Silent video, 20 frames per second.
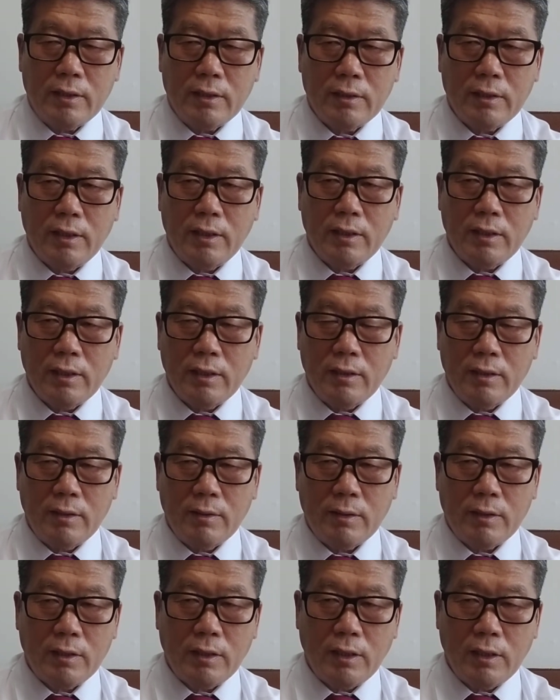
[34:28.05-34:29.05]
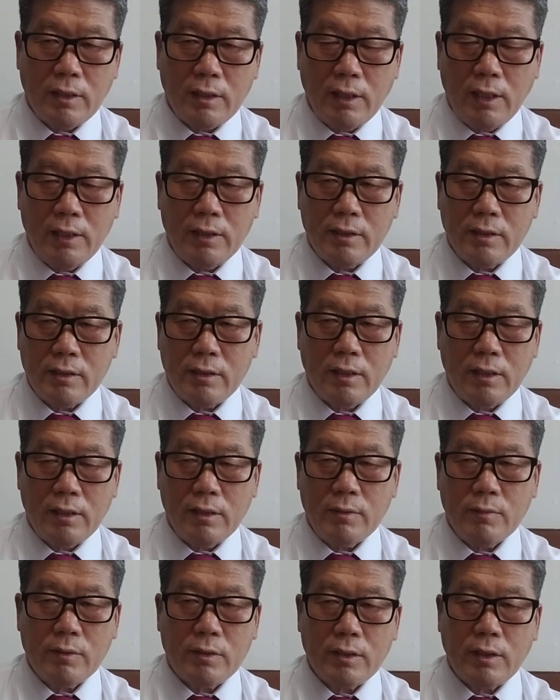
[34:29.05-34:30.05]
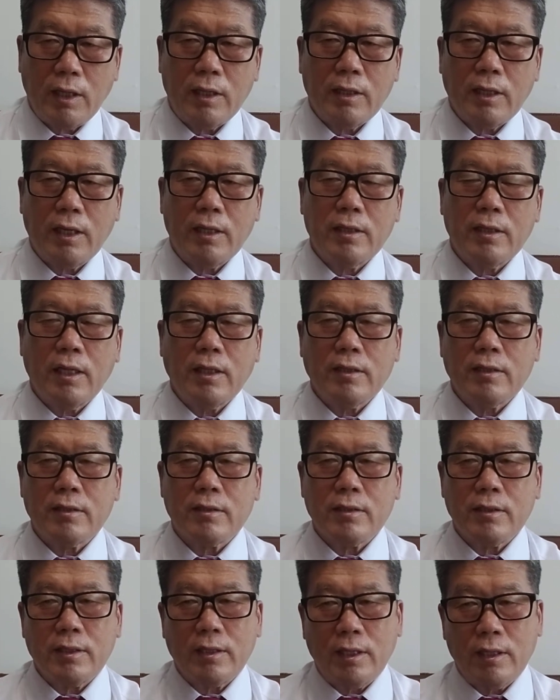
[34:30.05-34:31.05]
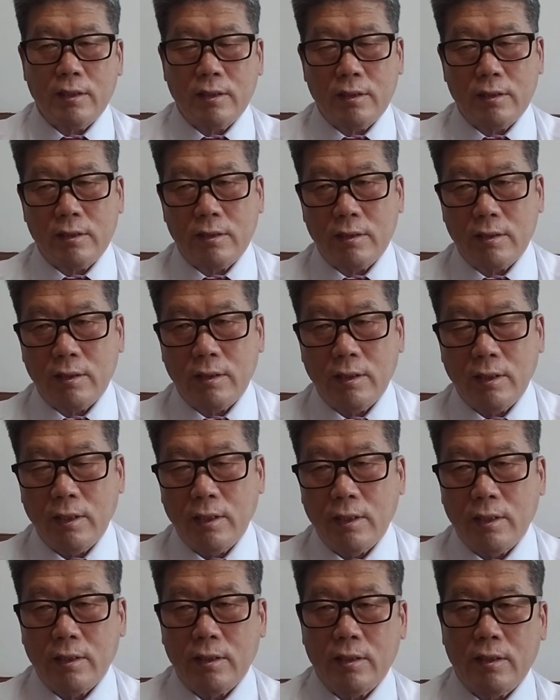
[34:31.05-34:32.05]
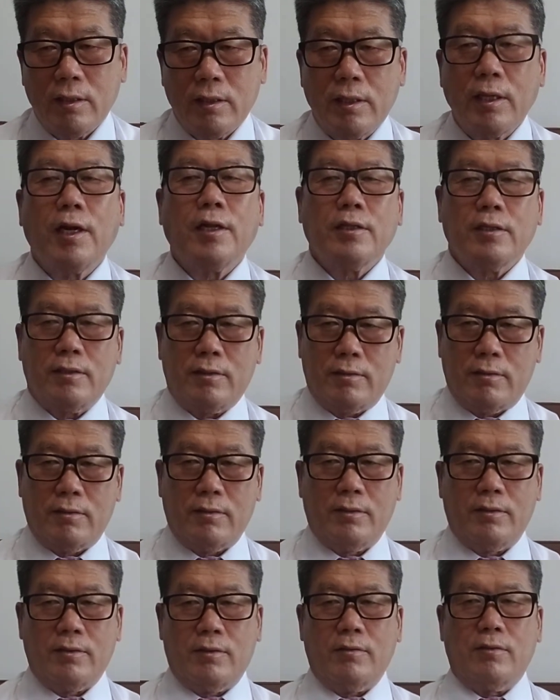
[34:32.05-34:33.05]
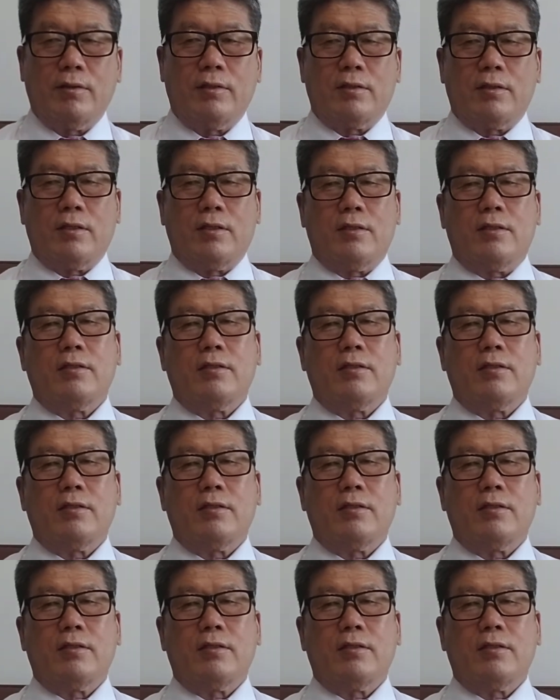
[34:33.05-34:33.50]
They can client saving. They cannot create the credit. You understand?